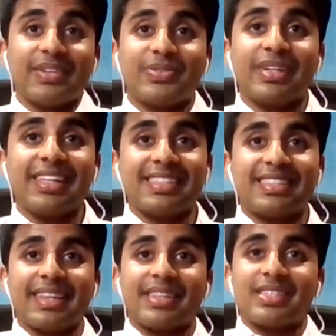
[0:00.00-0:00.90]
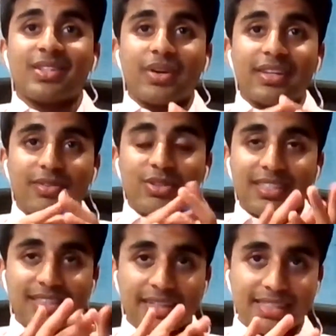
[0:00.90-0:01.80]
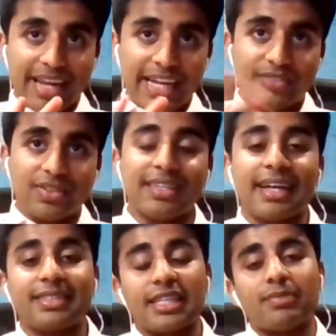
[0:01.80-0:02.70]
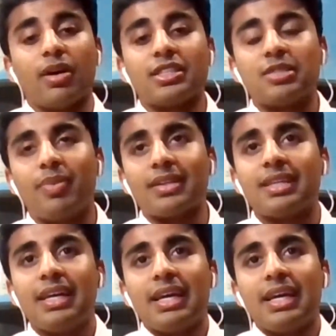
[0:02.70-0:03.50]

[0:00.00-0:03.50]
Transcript: it really set the story. It really set the stage for the next 6 months. But